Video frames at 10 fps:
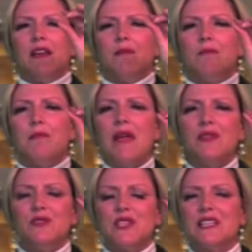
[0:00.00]

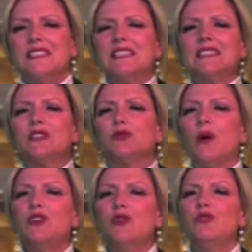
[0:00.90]
Matthew 6:6 says,
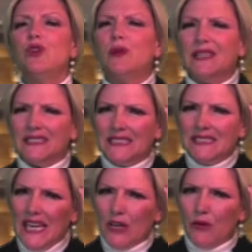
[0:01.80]
what you do in
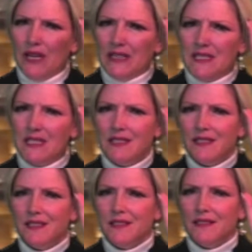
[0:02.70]
secret,
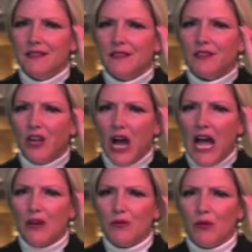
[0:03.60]

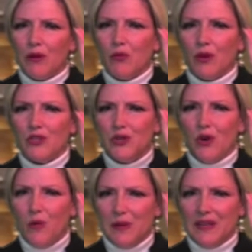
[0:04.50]
God will reward you
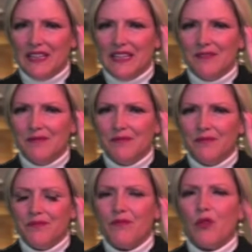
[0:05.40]
openly.
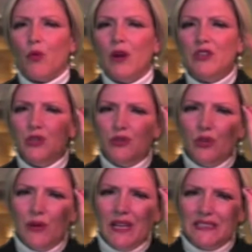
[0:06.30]
What you
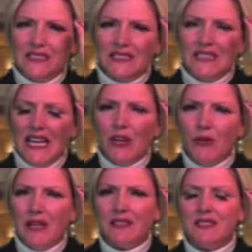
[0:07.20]
do in
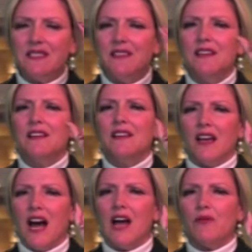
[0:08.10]
secret,
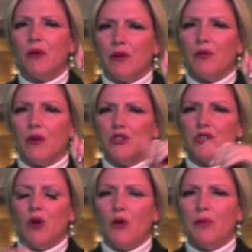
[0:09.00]
God will reward
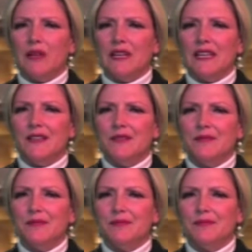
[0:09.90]
you openly.
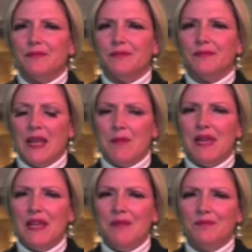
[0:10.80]
Amen?